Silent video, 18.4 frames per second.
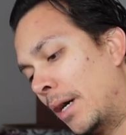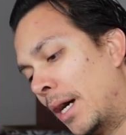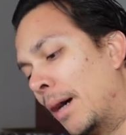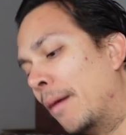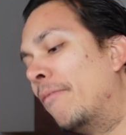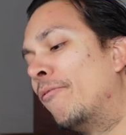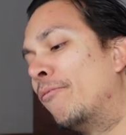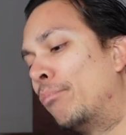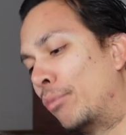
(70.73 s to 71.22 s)

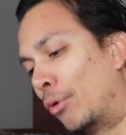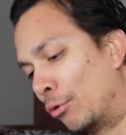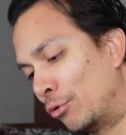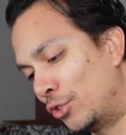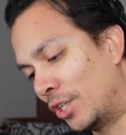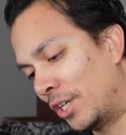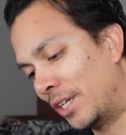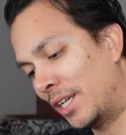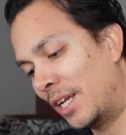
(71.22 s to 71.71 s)
uh,
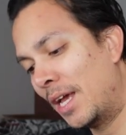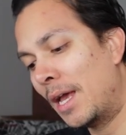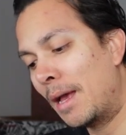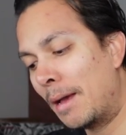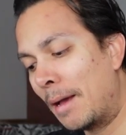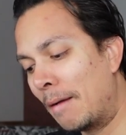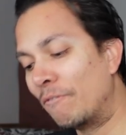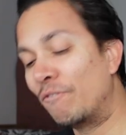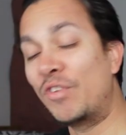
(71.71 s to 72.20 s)
Proton,
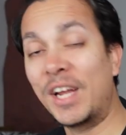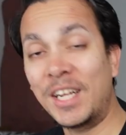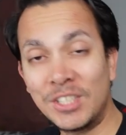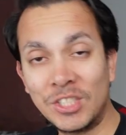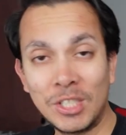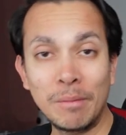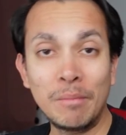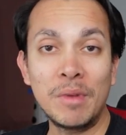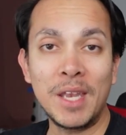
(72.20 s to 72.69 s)

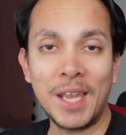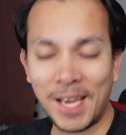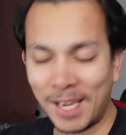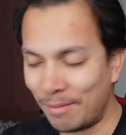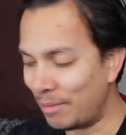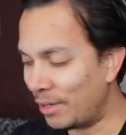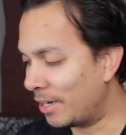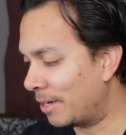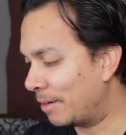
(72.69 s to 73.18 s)
Phantom
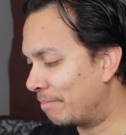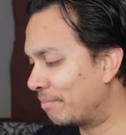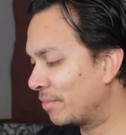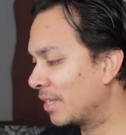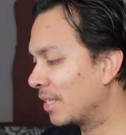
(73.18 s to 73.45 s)
Nightmare.